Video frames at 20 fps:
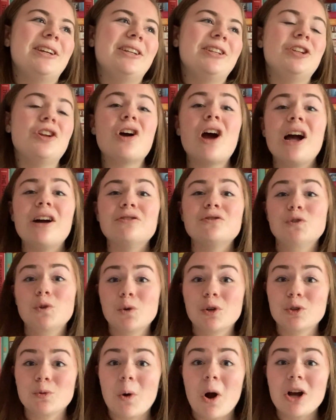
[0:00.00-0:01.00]
you know how
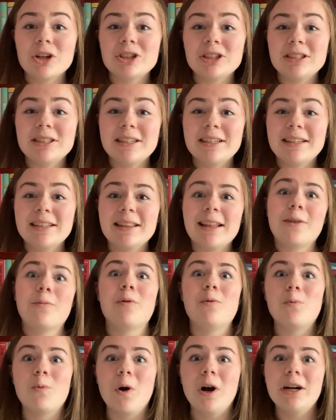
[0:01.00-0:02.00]
George Washington,
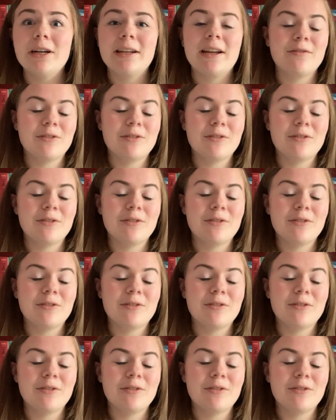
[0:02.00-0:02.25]
we won,